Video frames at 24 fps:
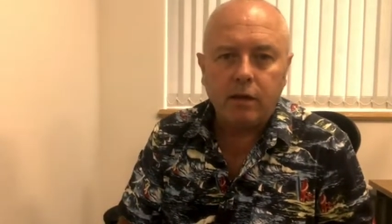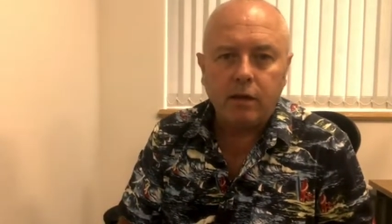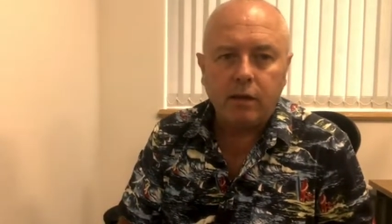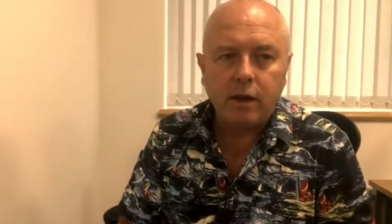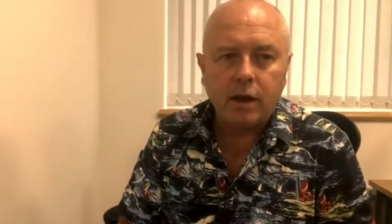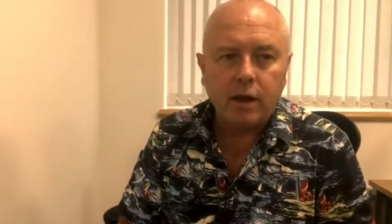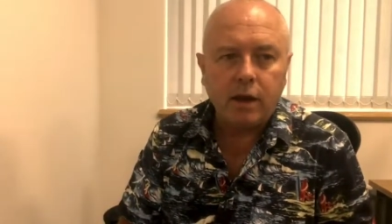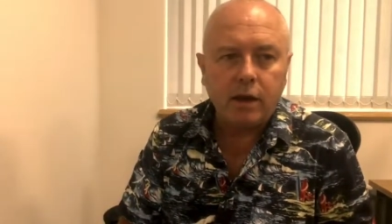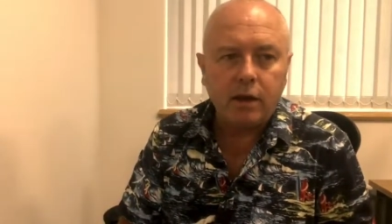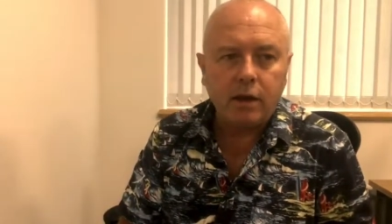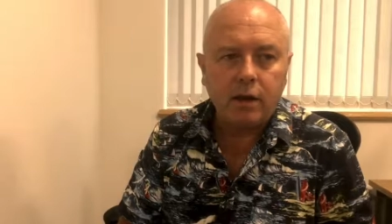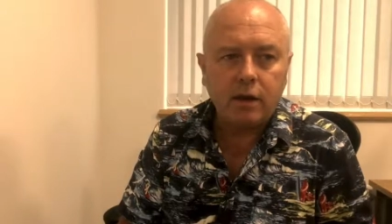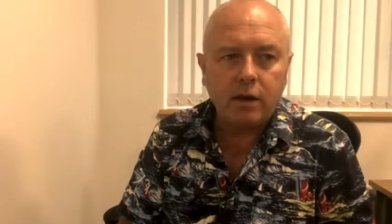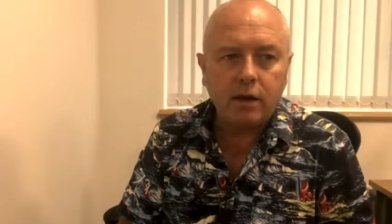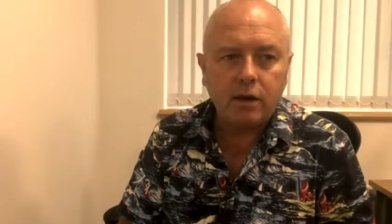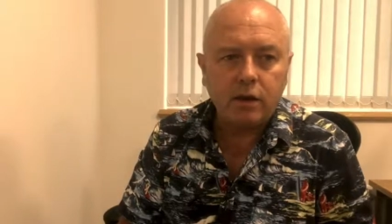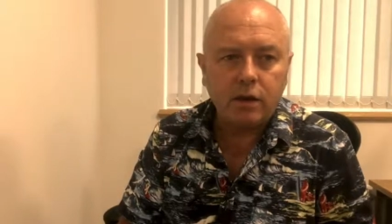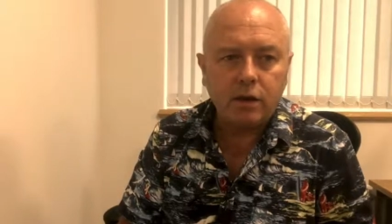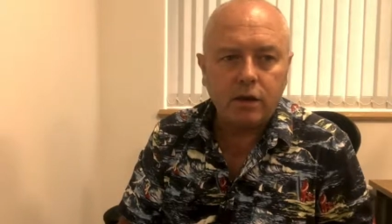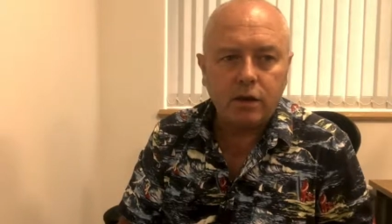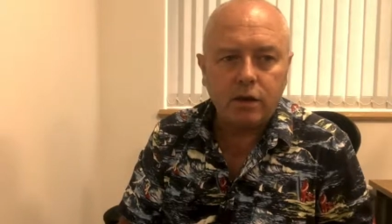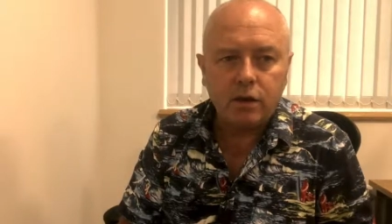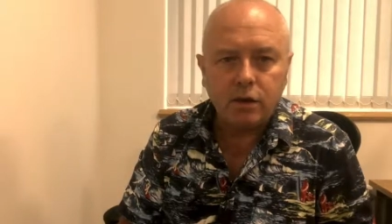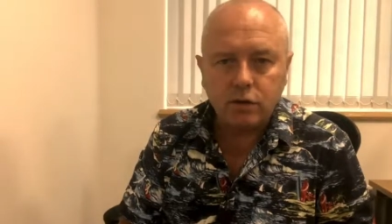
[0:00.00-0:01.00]
then
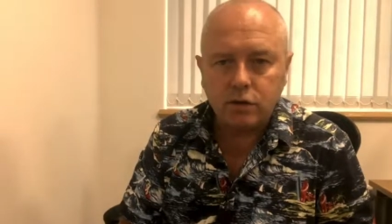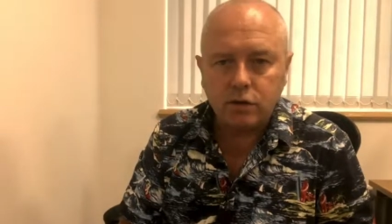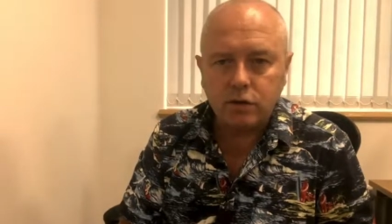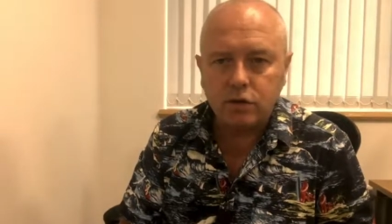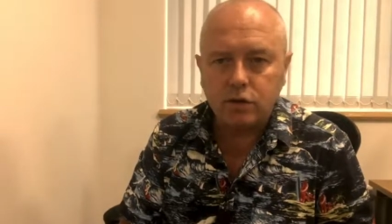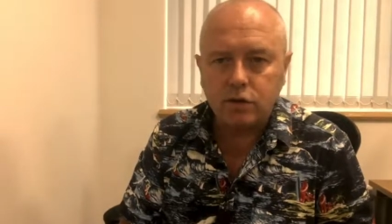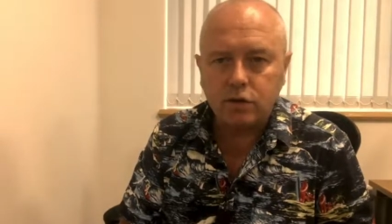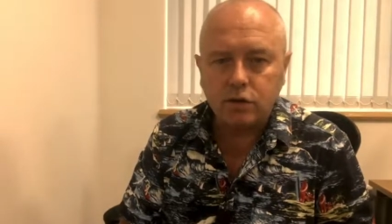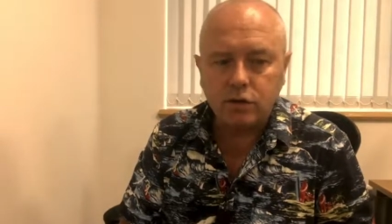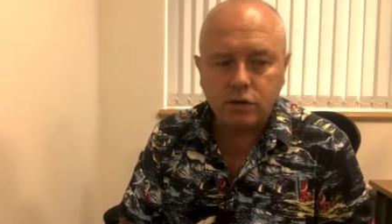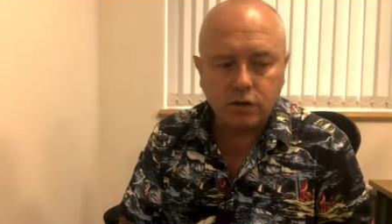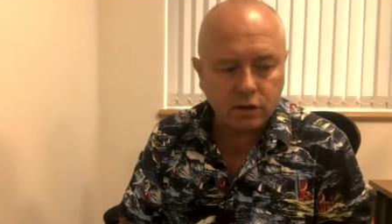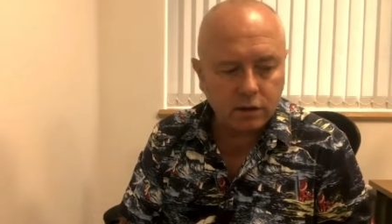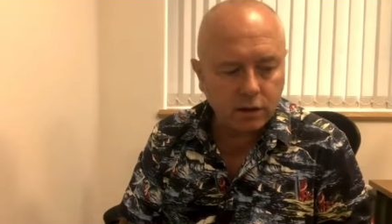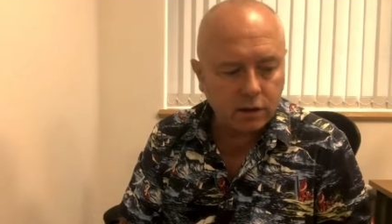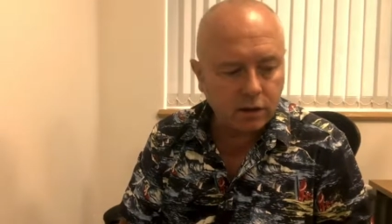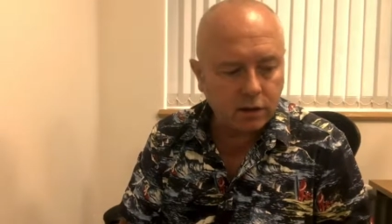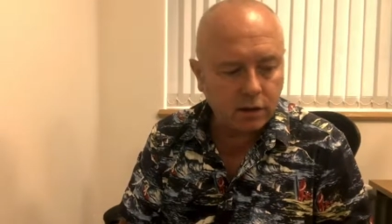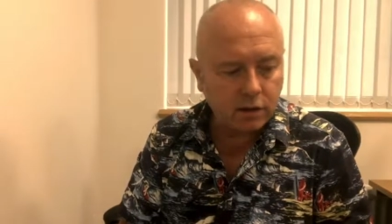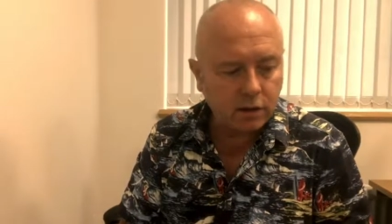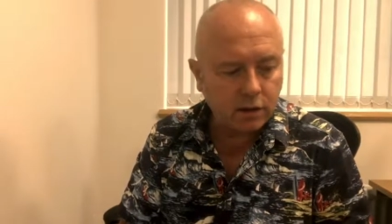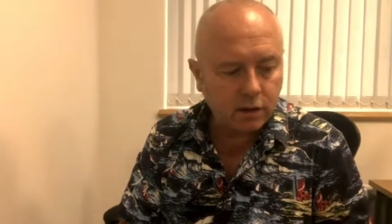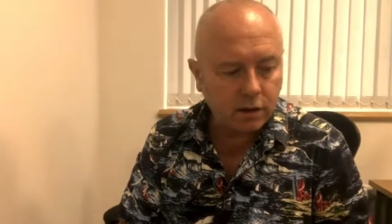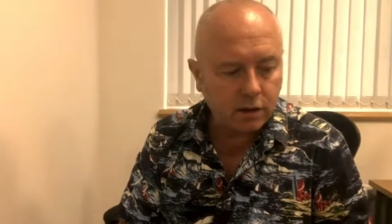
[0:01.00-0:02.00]
you should
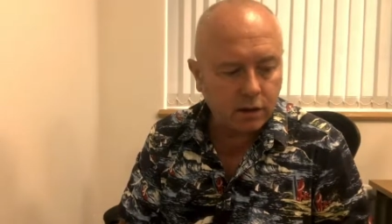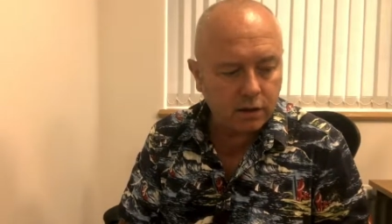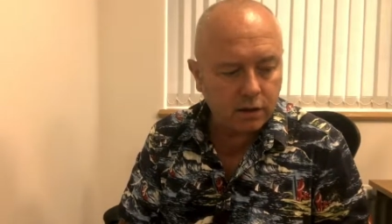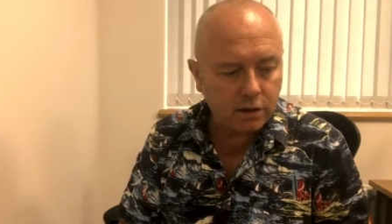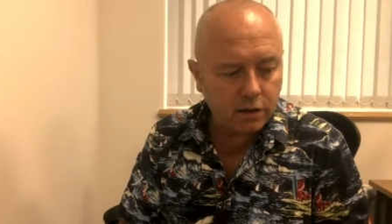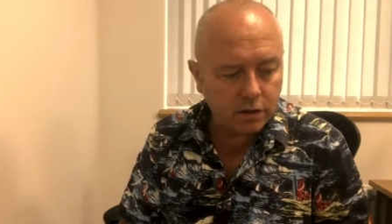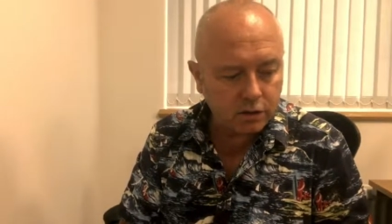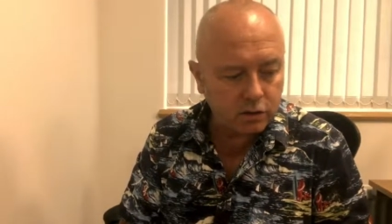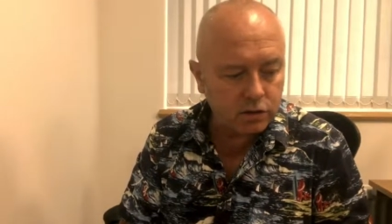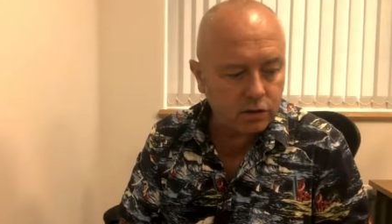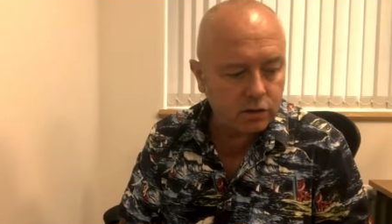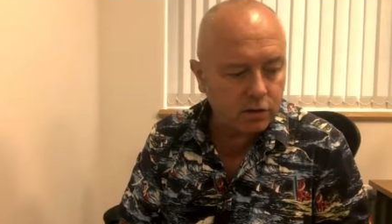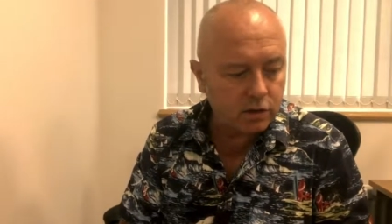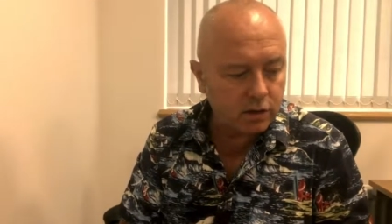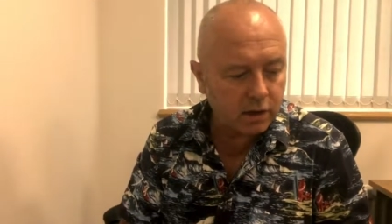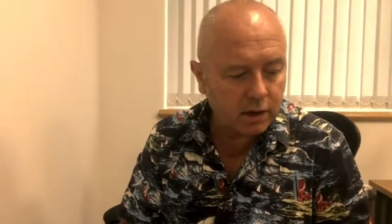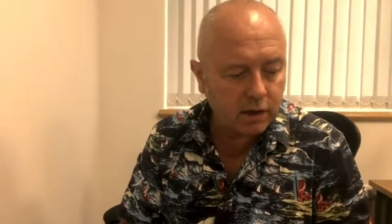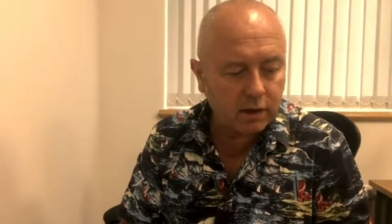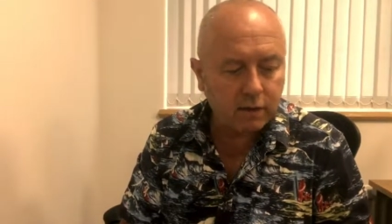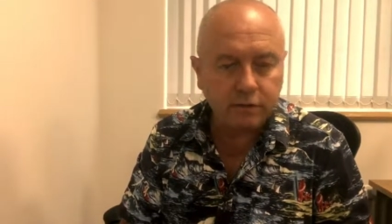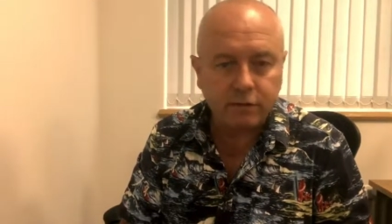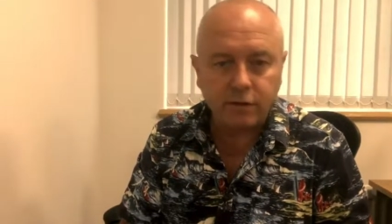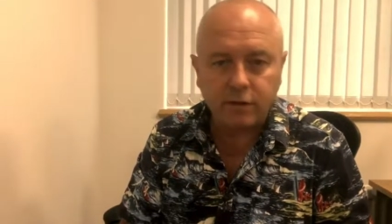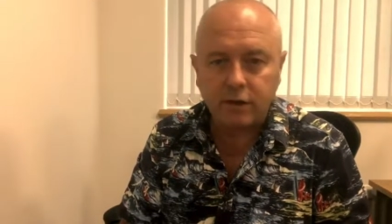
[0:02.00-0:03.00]

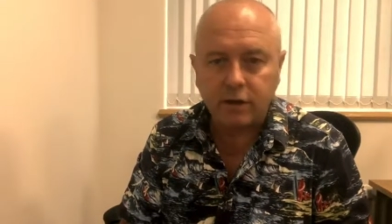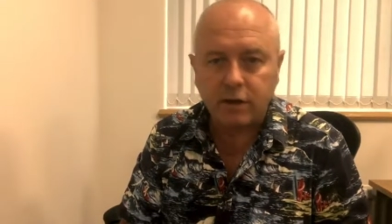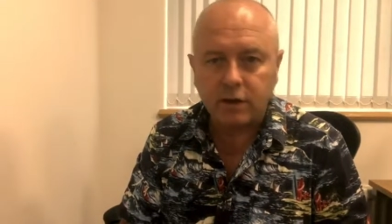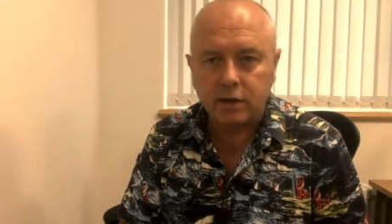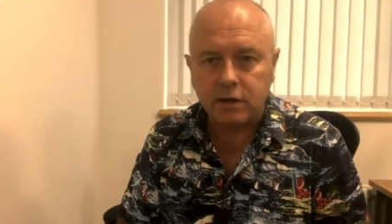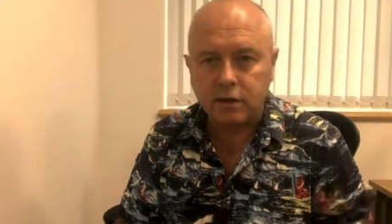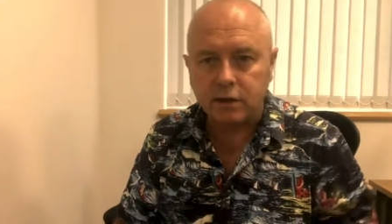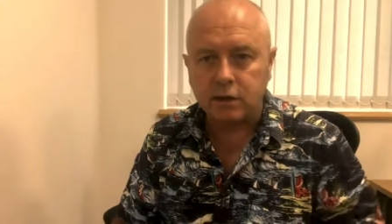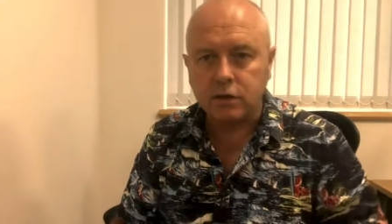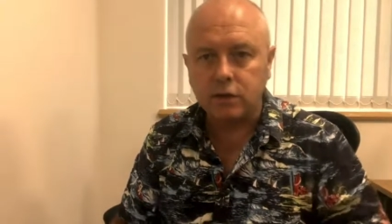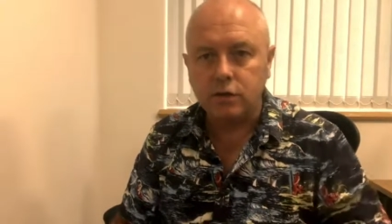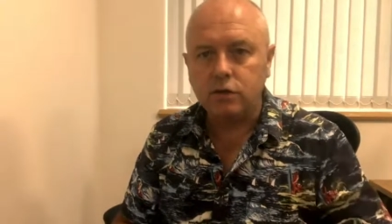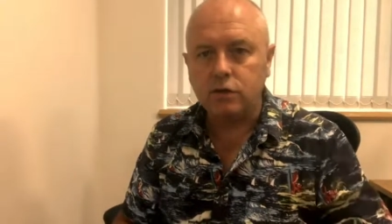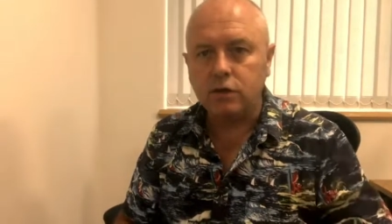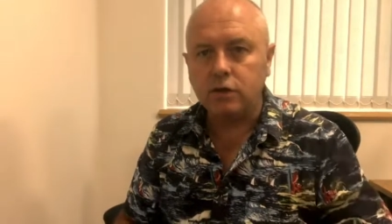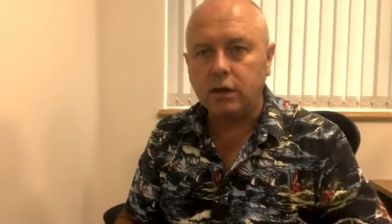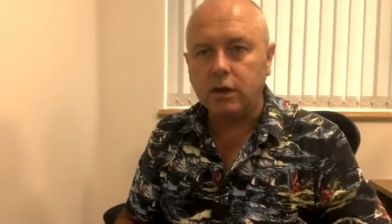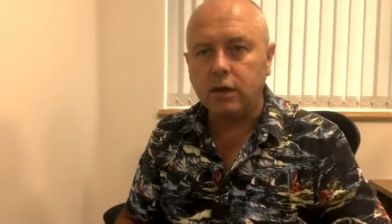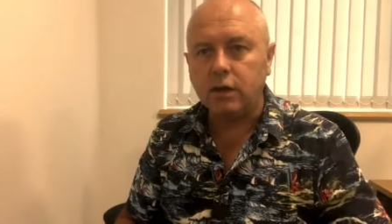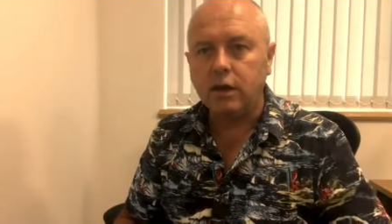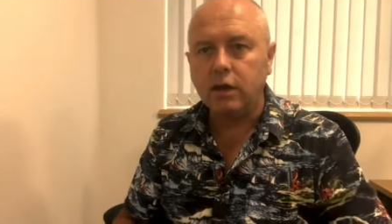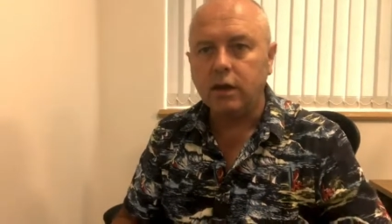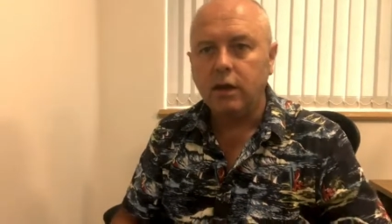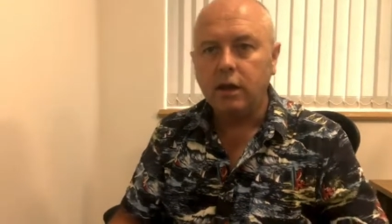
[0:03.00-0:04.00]
have things
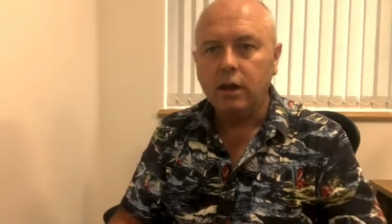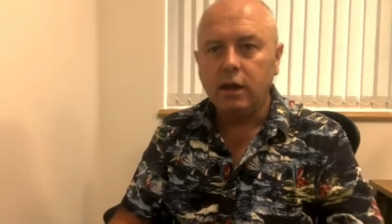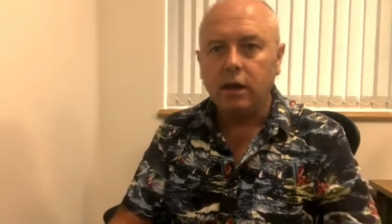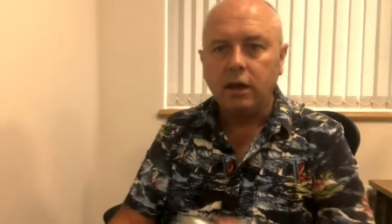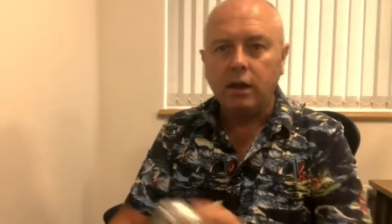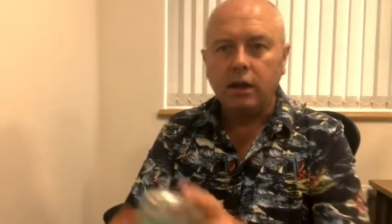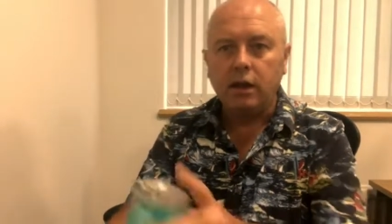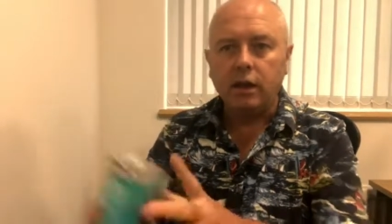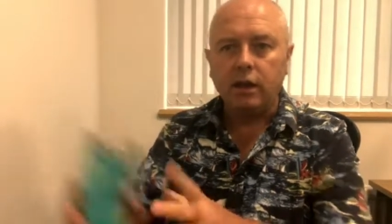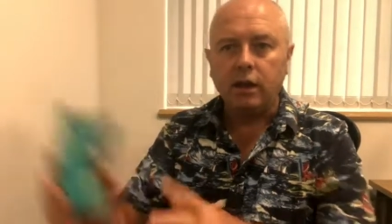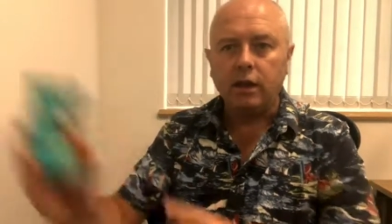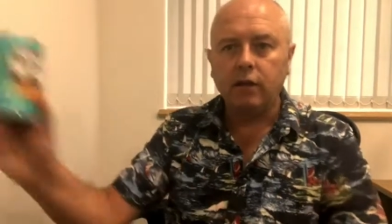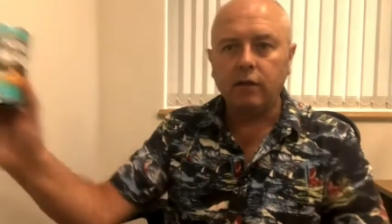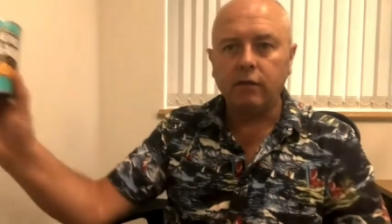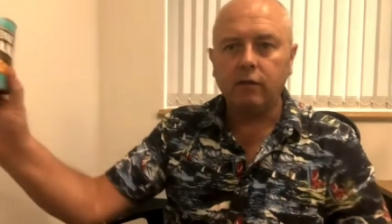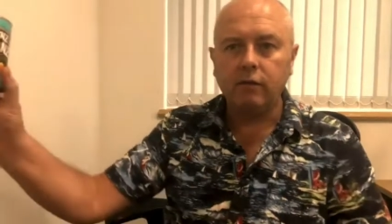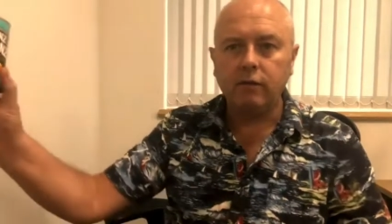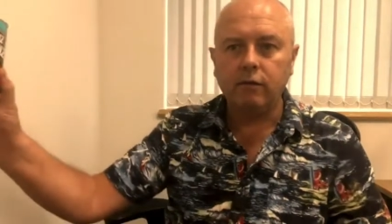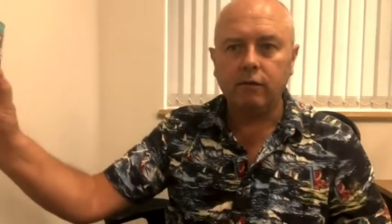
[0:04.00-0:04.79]
literally like